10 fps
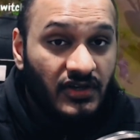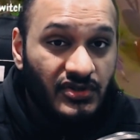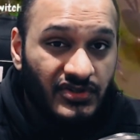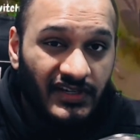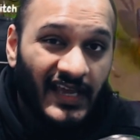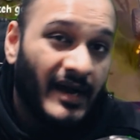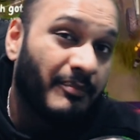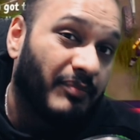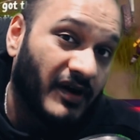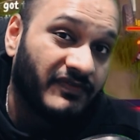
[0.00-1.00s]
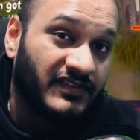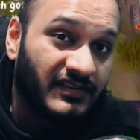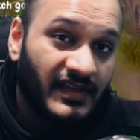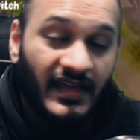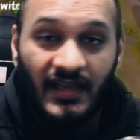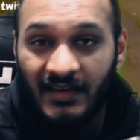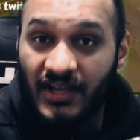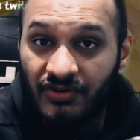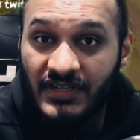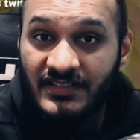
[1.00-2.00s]
you should get a buff to that and
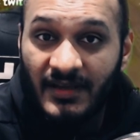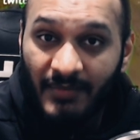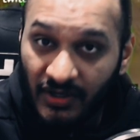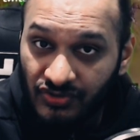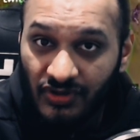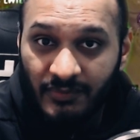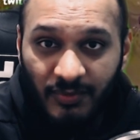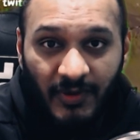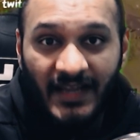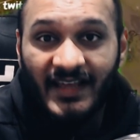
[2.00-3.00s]
increase the amount dropped by,